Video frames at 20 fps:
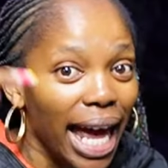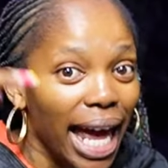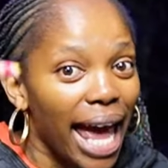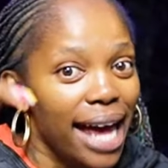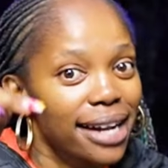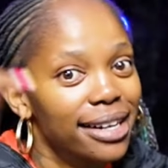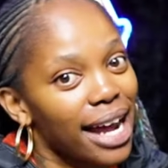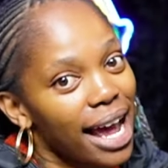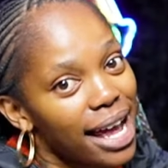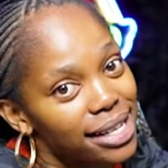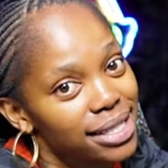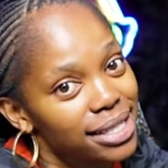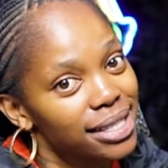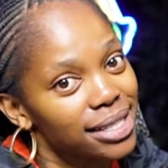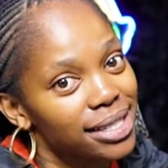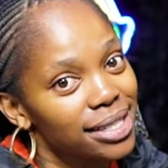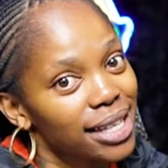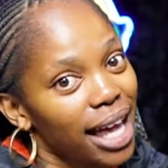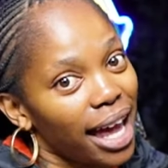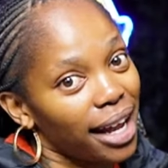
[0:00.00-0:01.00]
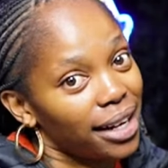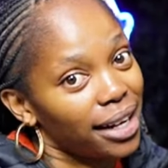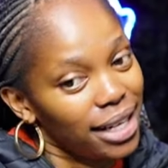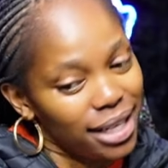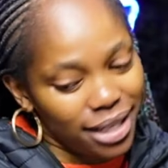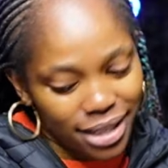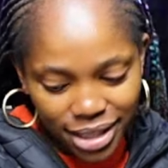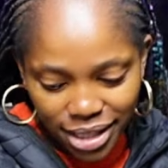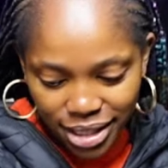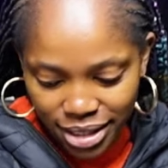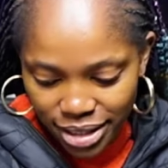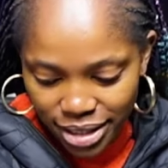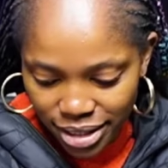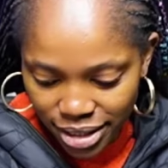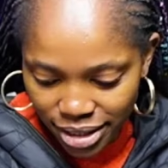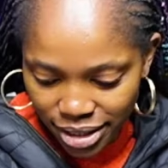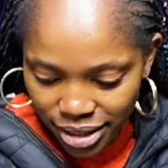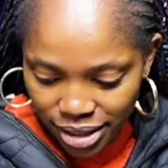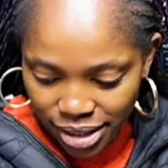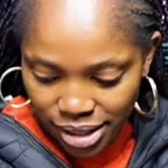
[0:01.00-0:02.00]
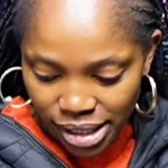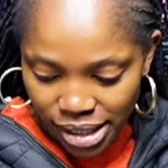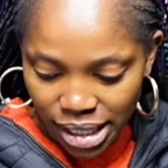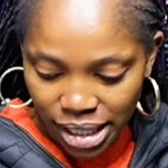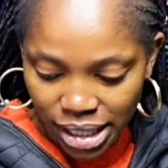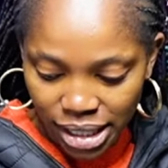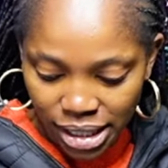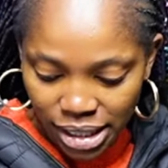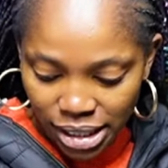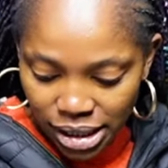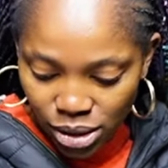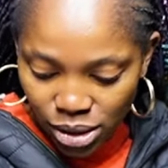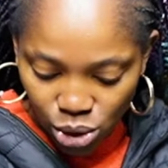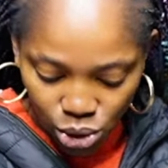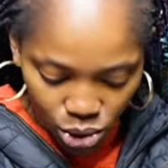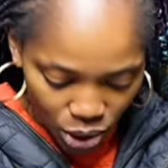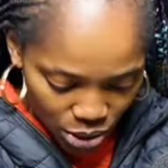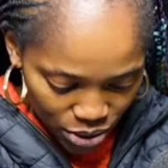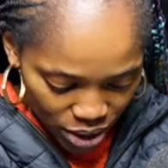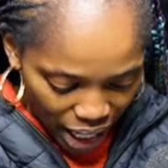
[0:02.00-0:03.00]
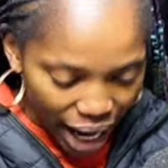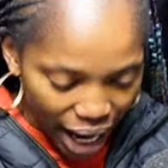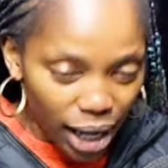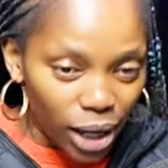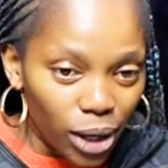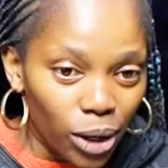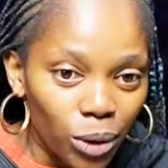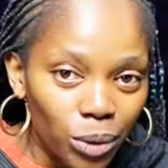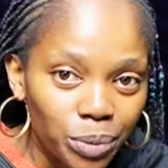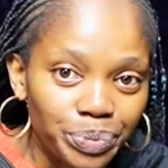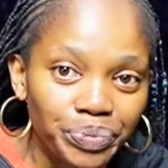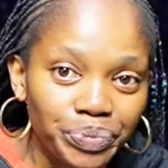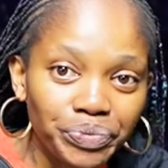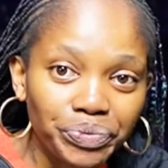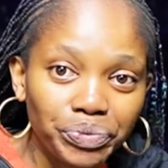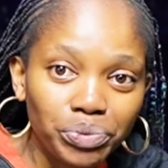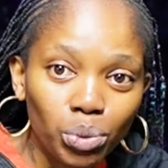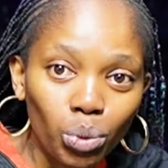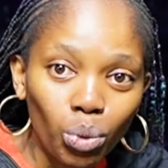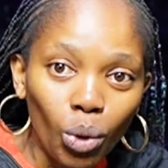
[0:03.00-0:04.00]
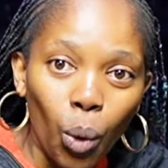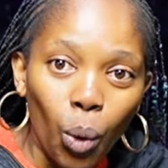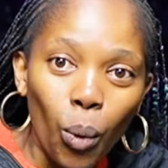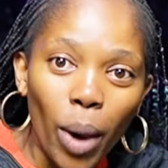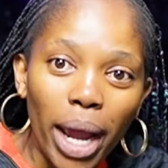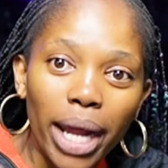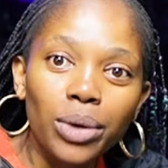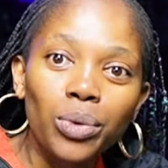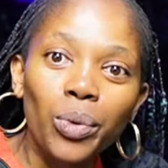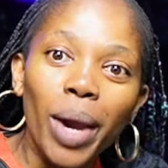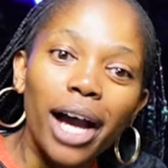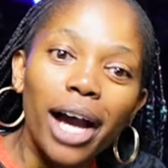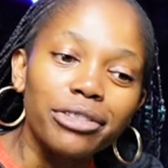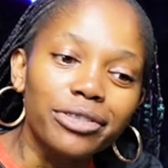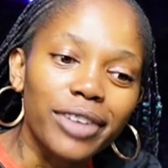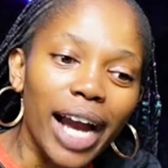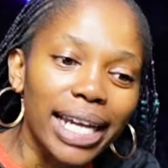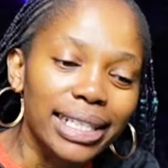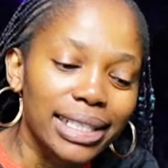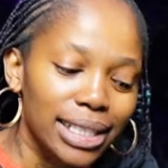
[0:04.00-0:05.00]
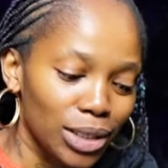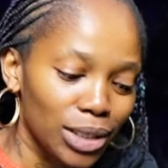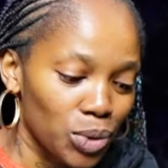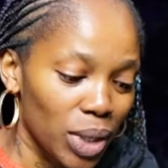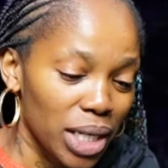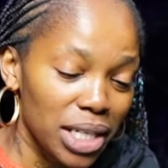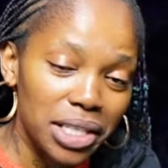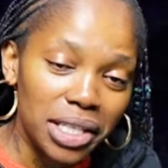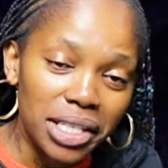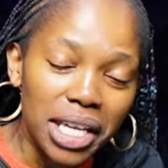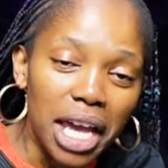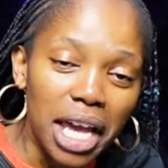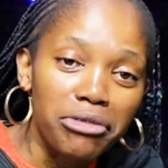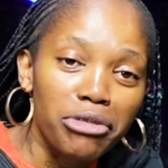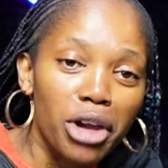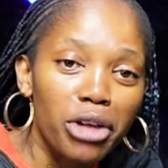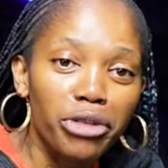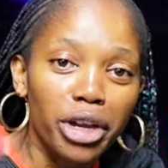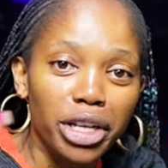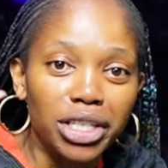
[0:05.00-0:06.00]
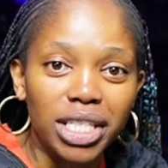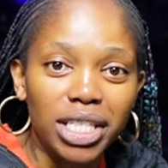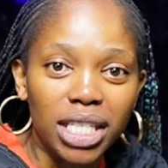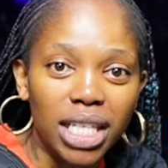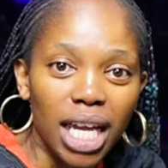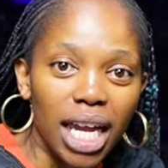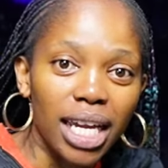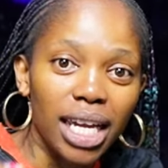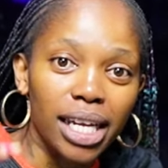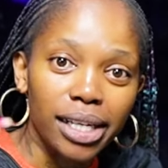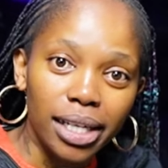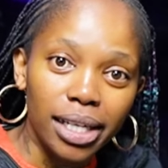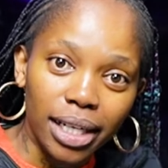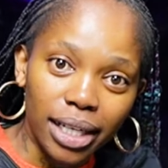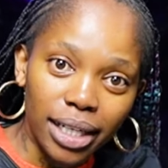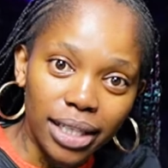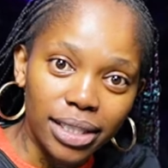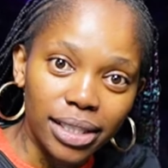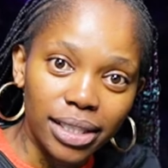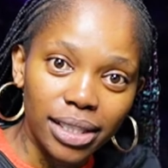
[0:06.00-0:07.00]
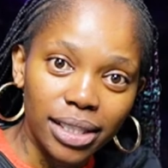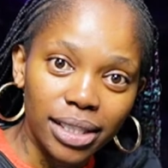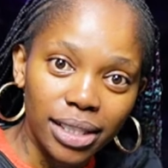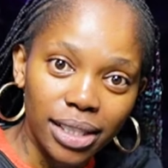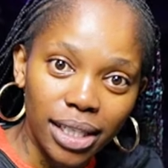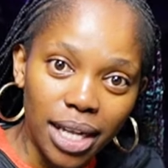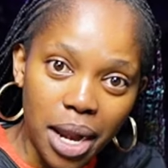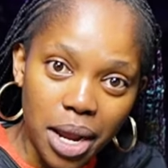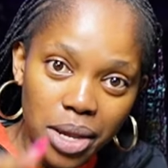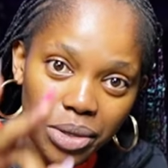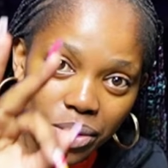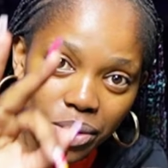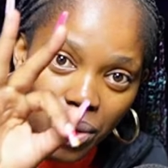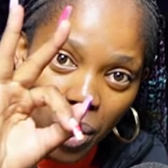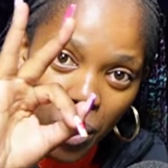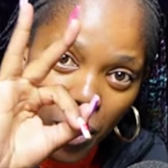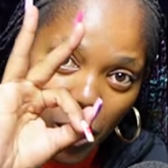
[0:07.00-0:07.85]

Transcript: and us, and Indians. Nah. So now, when we're fighting, when is EFF and DA and the rest? There's.